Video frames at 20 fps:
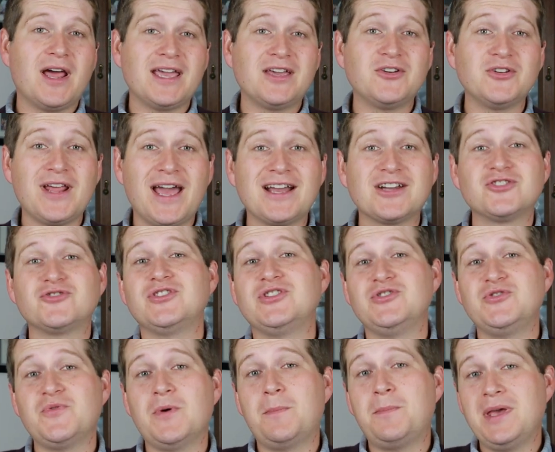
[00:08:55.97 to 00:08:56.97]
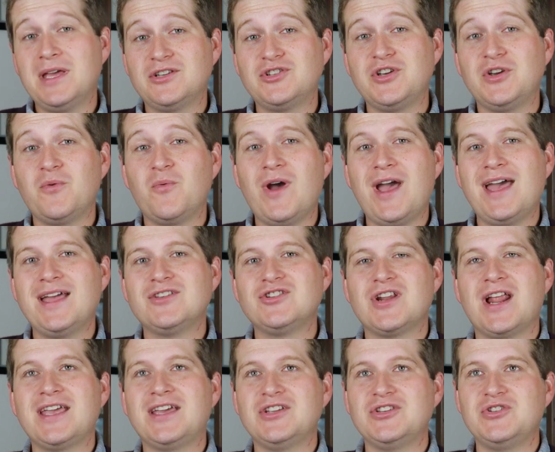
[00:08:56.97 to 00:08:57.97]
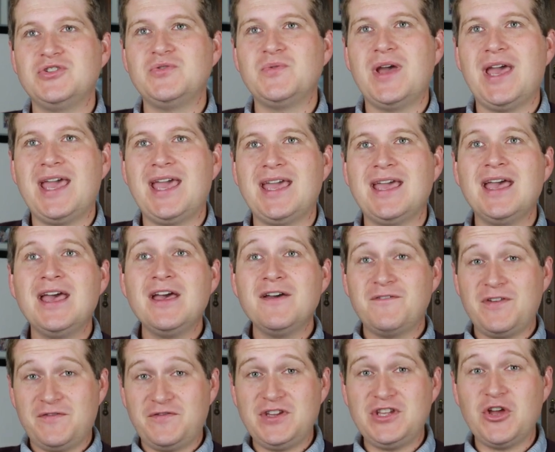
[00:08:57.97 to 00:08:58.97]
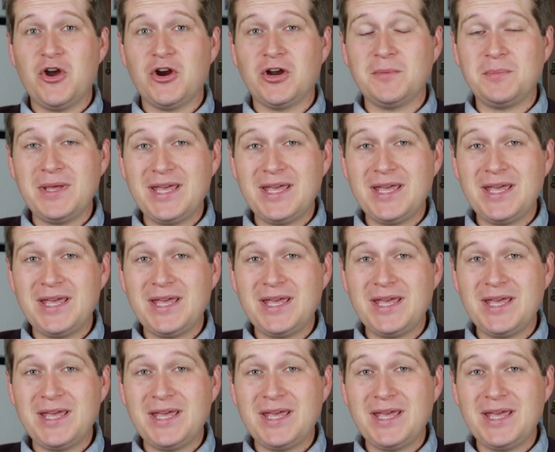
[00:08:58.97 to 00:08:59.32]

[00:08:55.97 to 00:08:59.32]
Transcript: I could actually do a pitching wedge and I could do a 50-yard